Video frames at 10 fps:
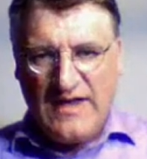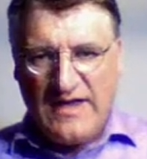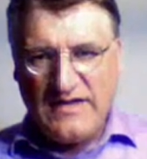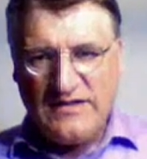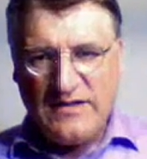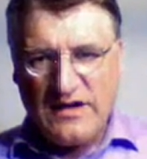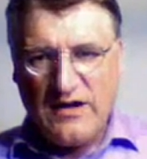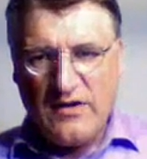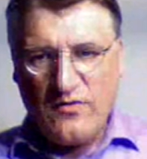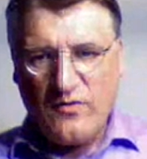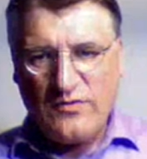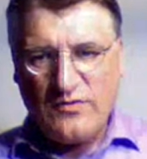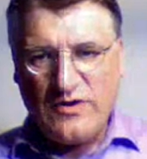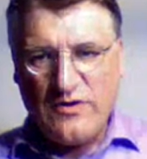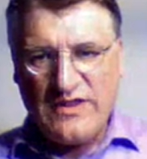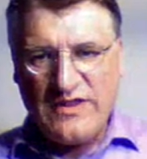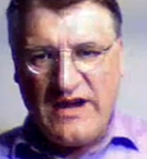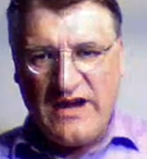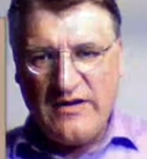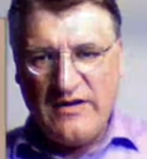and when we go
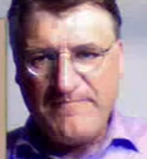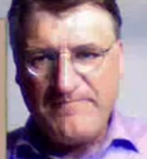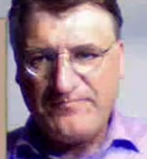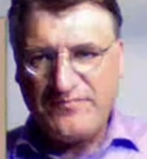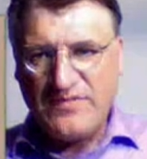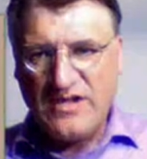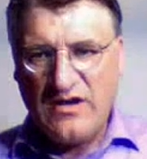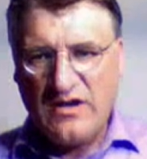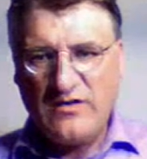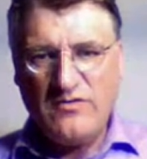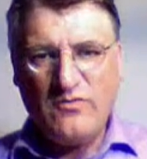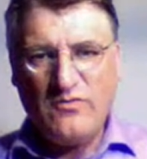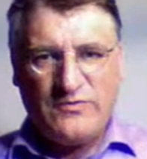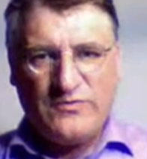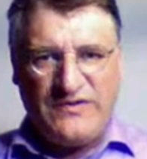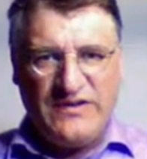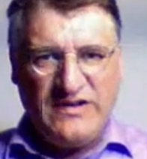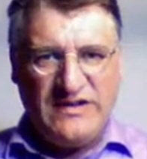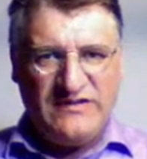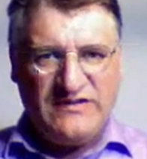there, what we
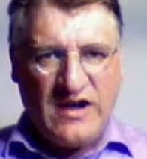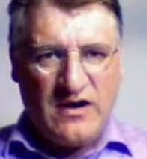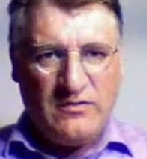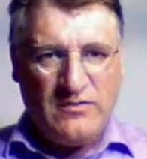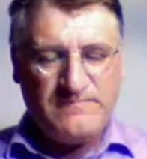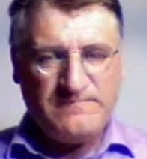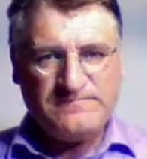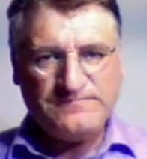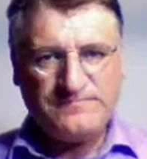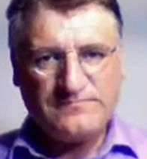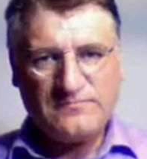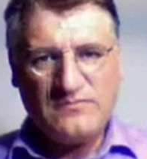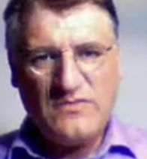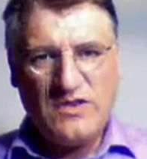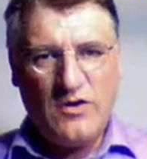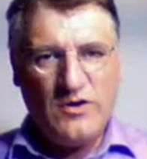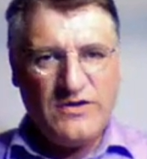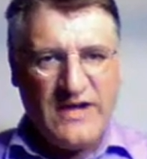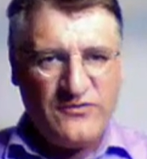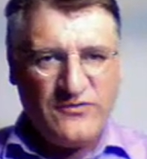see is now a
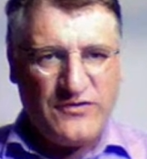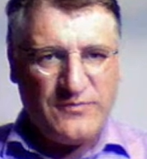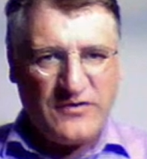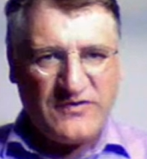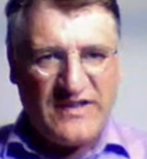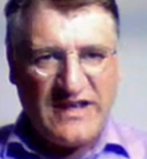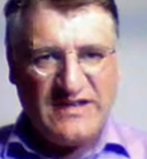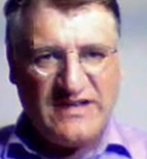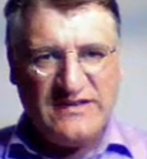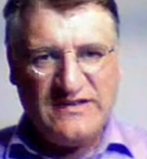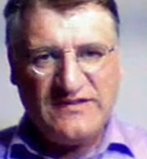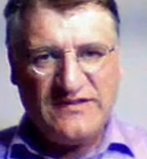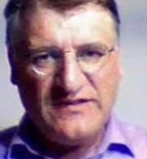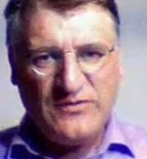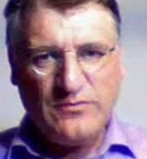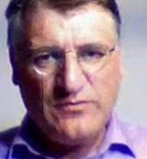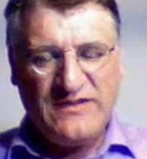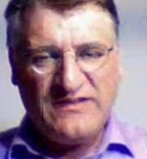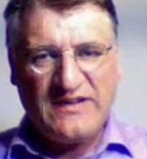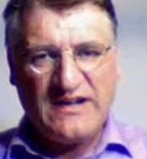nice response that indeed seems to
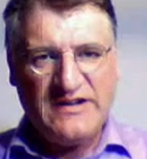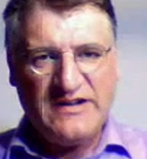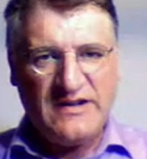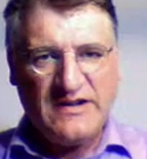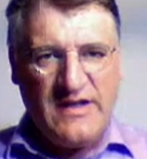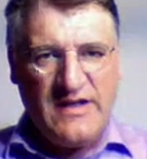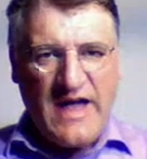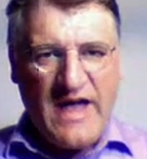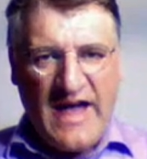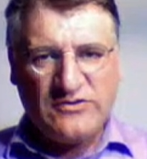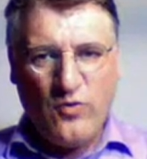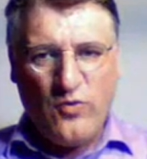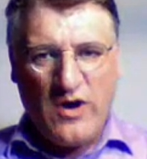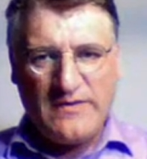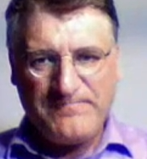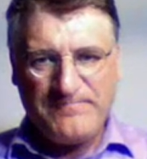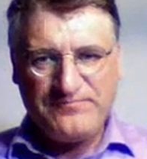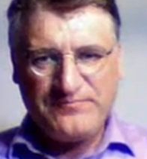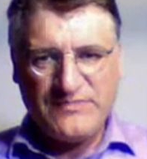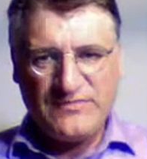be settling at 1.
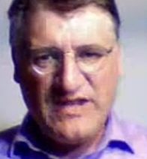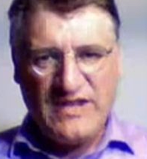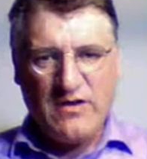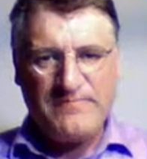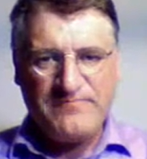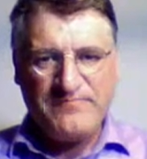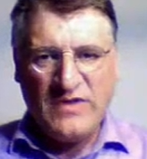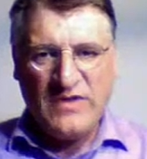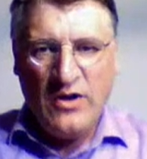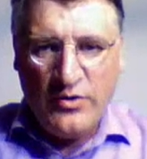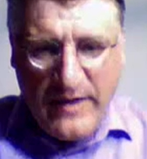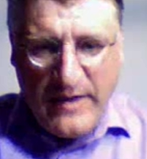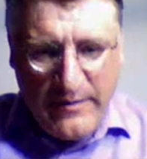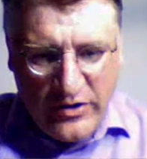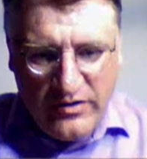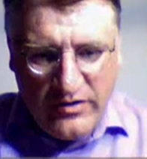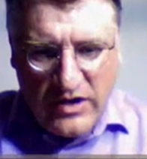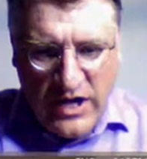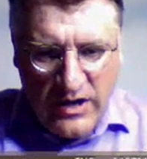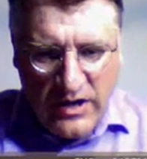Now, remember,